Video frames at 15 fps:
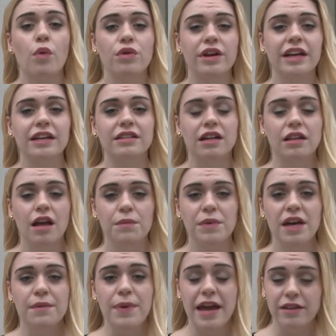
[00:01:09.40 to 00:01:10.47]
Reporting in
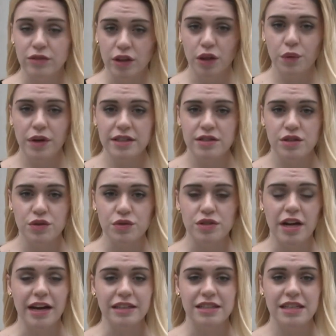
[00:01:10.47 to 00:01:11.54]
Columbia, Peyton Lewis,
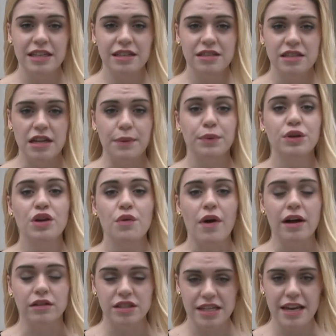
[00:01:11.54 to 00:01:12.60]
News 19
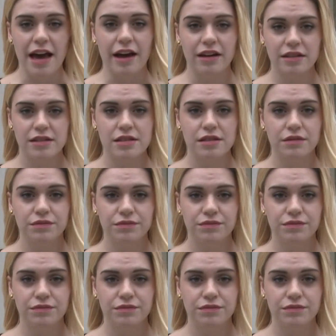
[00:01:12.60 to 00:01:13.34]
WLTX.